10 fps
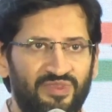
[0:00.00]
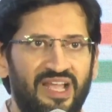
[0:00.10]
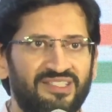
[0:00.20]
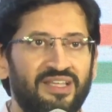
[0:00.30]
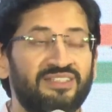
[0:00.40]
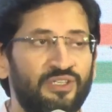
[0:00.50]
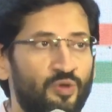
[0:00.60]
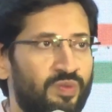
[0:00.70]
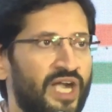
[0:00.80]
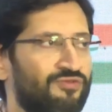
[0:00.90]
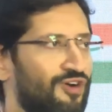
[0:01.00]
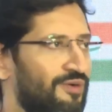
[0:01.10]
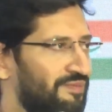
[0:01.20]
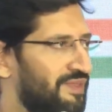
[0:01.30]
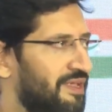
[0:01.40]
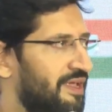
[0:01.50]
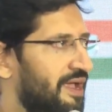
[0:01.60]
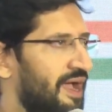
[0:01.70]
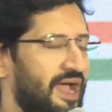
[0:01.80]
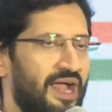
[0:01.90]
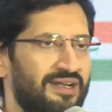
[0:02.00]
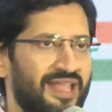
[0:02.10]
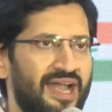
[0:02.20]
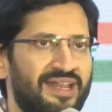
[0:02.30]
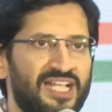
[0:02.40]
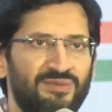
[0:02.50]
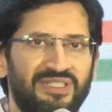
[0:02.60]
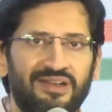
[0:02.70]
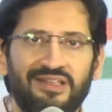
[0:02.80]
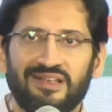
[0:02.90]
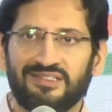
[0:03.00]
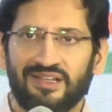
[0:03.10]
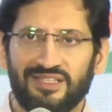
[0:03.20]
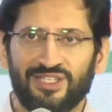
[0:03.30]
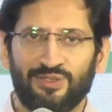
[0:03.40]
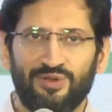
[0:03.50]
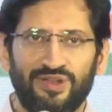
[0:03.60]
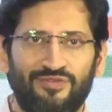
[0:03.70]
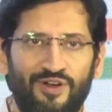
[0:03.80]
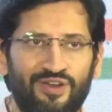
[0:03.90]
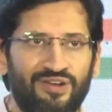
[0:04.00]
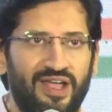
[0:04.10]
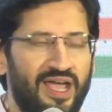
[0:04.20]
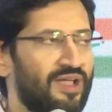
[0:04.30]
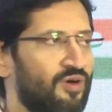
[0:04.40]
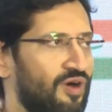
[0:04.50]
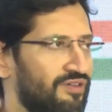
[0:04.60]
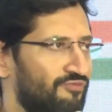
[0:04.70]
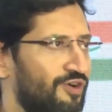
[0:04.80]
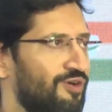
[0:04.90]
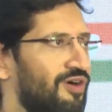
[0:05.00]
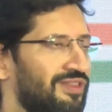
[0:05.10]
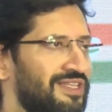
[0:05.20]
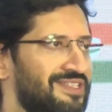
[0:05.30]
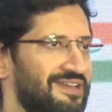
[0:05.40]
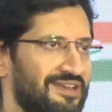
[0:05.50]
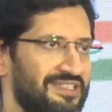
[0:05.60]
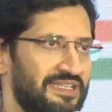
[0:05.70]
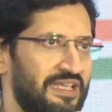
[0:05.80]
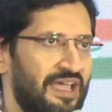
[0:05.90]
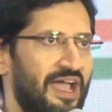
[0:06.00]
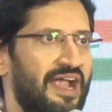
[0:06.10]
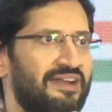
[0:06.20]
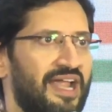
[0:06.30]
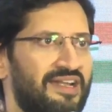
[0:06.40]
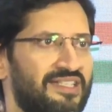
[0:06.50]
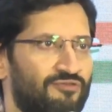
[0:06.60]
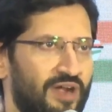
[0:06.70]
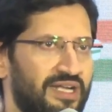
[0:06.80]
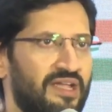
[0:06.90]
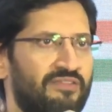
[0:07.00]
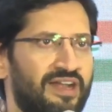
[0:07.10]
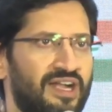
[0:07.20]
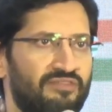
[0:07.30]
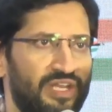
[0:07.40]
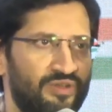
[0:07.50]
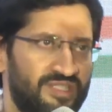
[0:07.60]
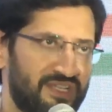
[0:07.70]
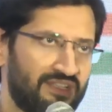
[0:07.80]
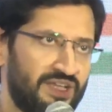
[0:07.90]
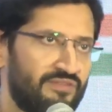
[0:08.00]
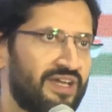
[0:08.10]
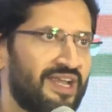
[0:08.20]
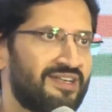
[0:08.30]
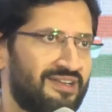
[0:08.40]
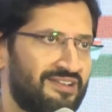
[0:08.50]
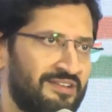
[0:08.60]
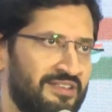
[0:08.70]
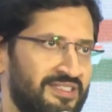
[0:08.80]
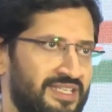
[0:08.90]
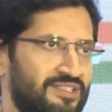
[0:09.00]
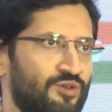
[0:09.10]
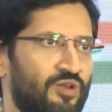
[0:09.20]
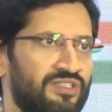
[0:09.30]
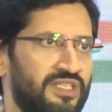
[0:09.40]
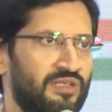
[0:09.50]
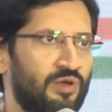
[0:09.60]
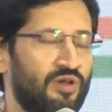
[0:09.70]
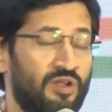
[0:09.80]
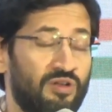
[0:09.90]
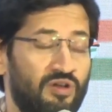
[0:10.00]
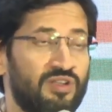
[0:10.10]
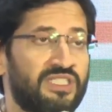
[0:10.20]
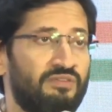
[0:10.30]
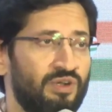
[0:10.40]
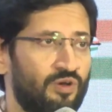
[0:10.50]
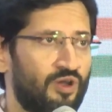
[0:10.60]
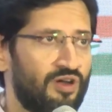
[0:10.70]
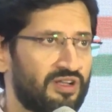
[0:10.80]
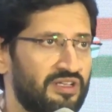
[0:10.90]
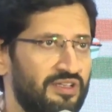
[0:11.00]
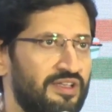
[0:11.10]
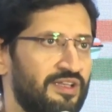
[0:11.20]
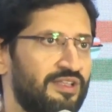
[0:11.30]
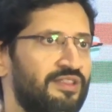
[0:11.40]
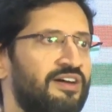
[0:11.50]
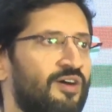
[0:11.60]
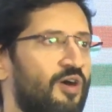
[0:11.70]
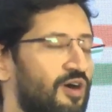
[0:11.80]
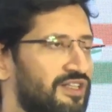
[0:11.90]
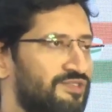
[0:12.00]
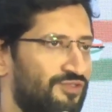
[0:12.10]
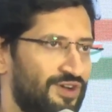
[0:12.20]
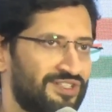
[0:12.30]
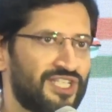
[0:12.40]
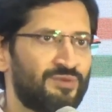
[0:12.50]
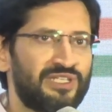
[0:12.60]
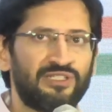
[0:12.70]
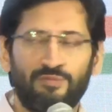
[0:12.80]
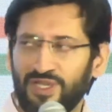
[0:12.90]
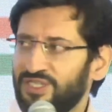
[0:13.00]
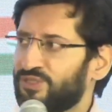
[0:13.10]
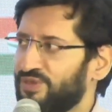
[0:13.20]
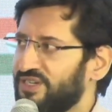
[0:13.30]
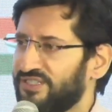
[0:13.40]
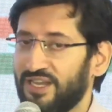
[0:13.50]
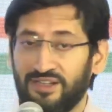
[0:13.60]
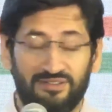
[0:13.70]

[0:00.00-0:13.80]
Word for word: as a, as a new platform and that has been the real success story for icon for all these years and that is quite evident when you see the even at uh, 6 o'clock 6 o'clock or 7 o'clock the halls for the, especially the PG students are